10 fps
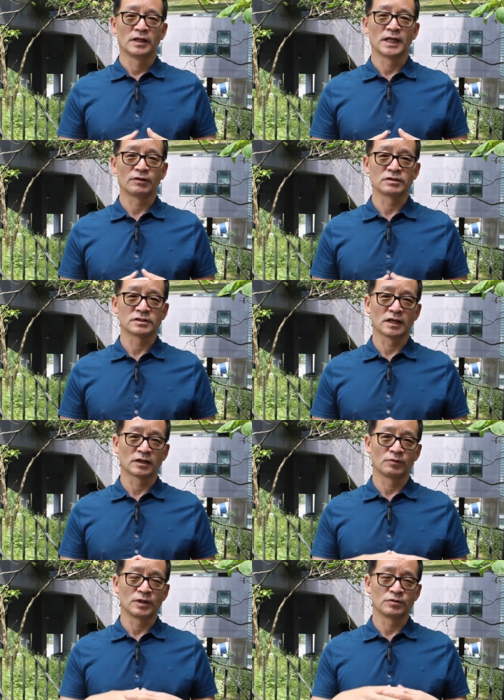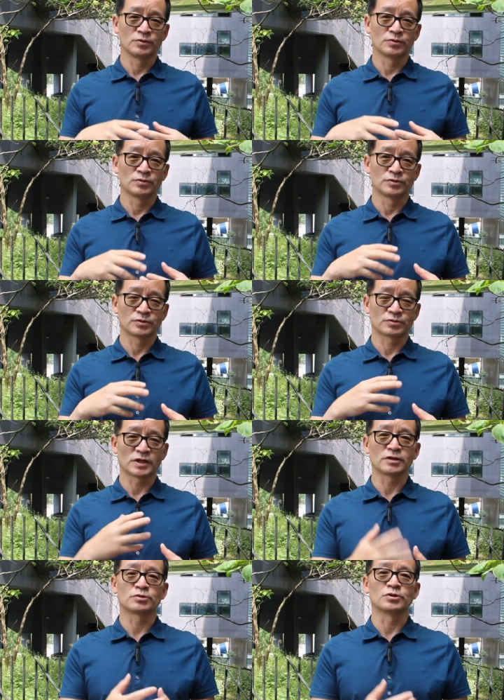language, like when you
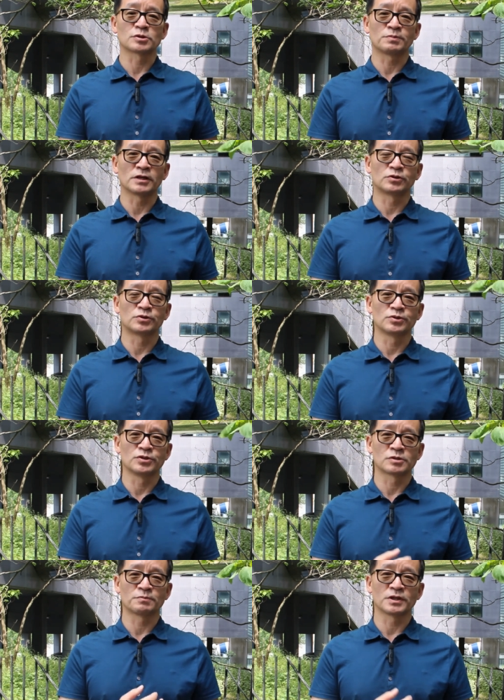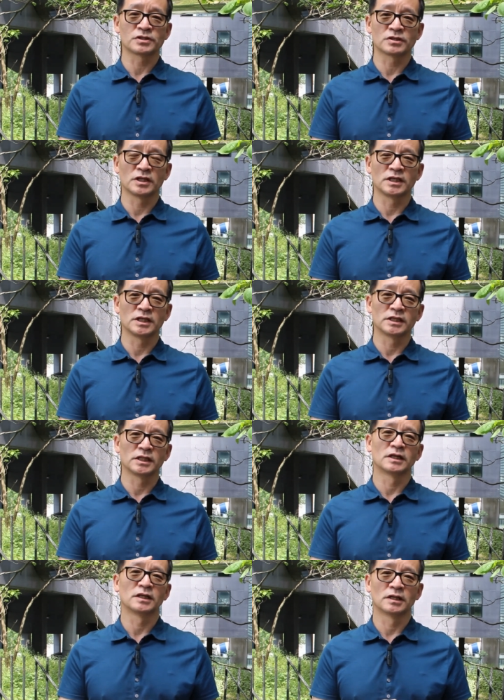try to respond to especially
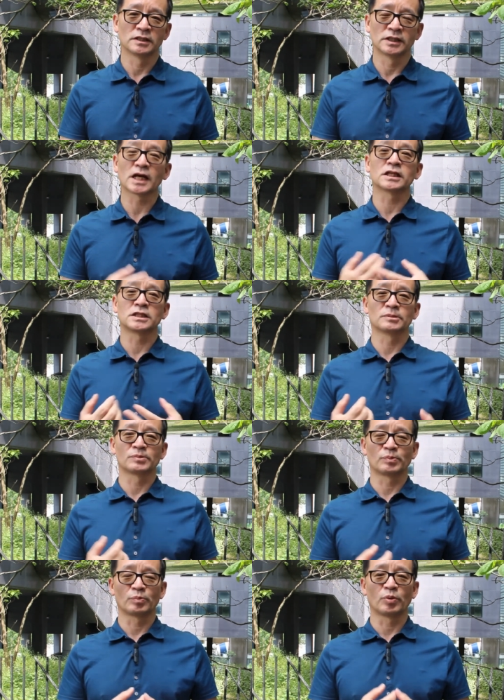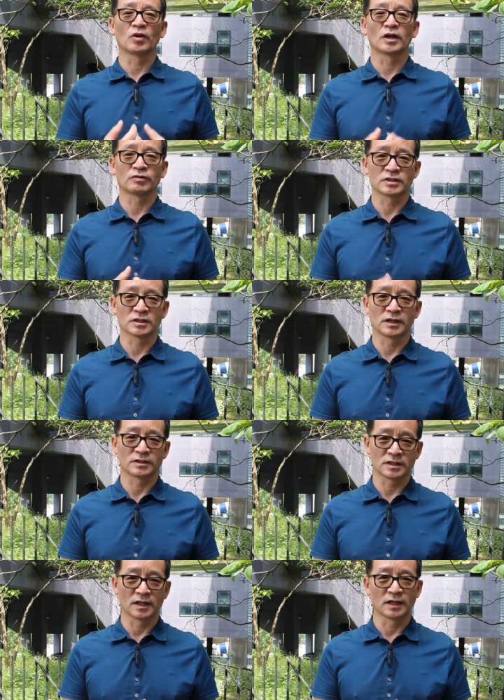negative polar question,
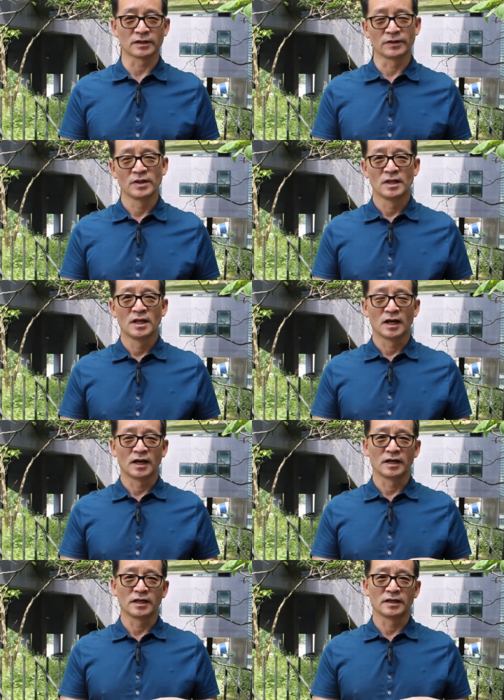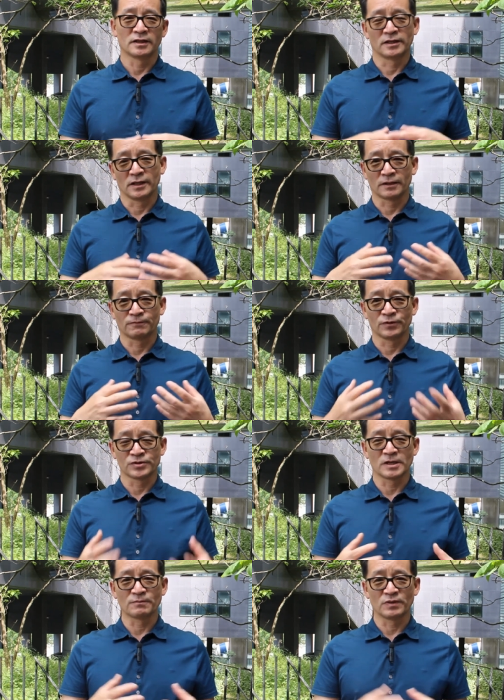let's say like for
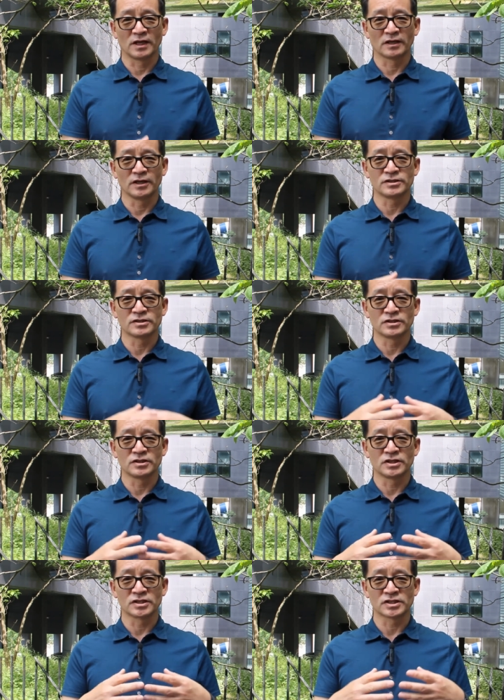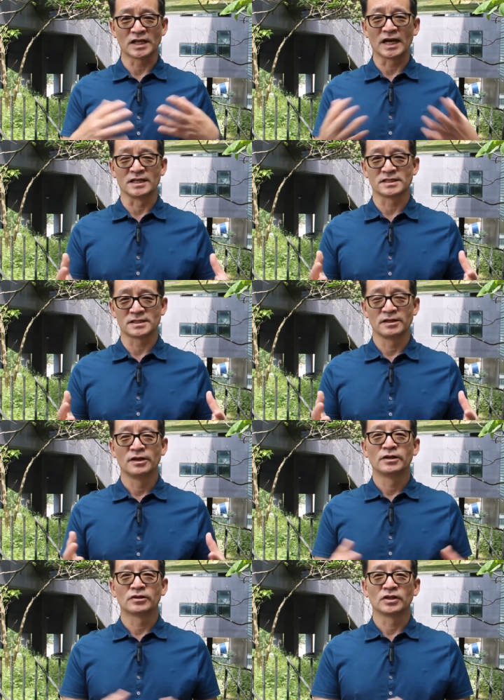example, like isn't this nice?
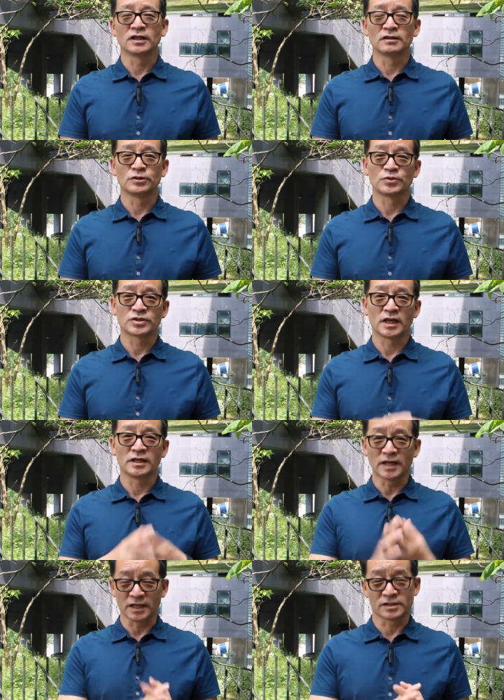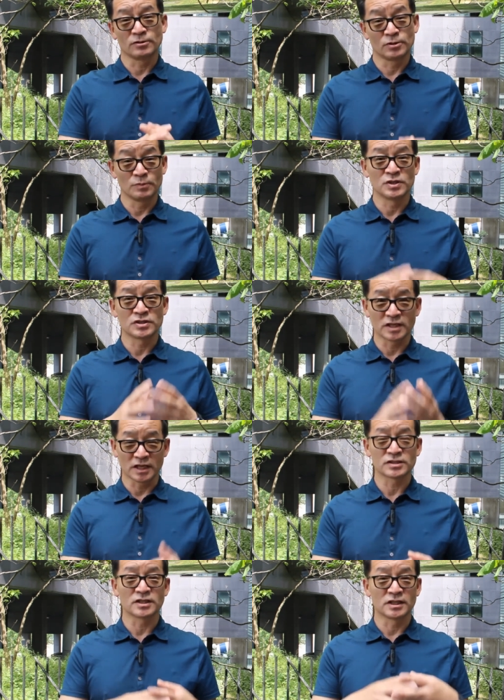In English you say yes, it means
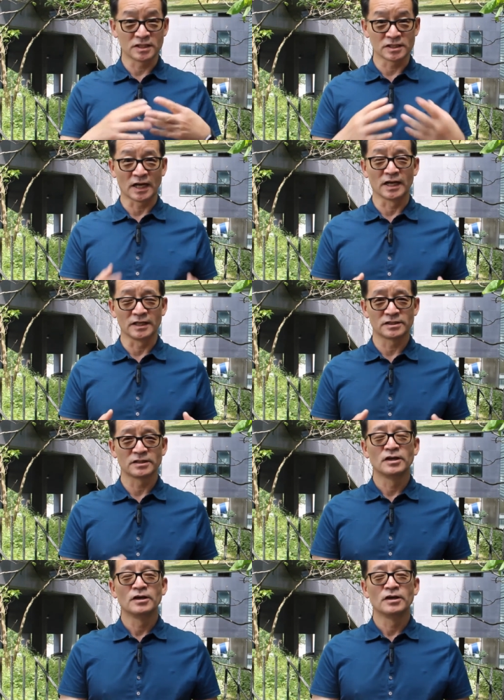yes, it is nice.